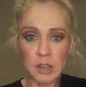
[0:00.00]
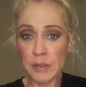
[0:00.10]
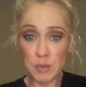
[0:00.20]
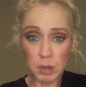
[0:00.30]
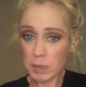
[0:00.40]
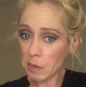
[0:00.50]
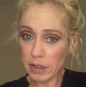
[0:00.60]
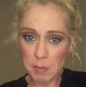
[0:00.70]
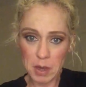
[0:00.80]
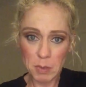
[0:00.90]
If you want to smell
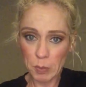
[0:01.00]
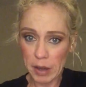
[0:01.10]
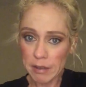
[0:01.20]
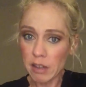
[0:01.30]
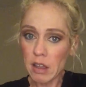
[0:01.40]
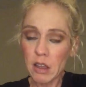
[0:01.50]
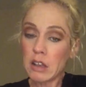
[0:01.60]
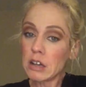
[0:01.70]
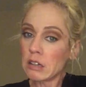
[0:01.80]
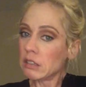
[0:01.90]
like a baby's butt,
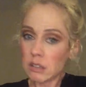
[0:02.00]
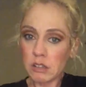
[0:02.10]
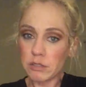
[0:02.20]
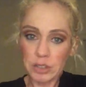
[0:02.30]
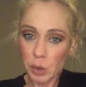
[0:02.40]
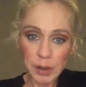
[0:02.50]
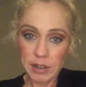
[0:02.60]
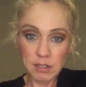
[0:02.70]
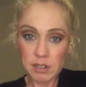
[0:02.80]
do it.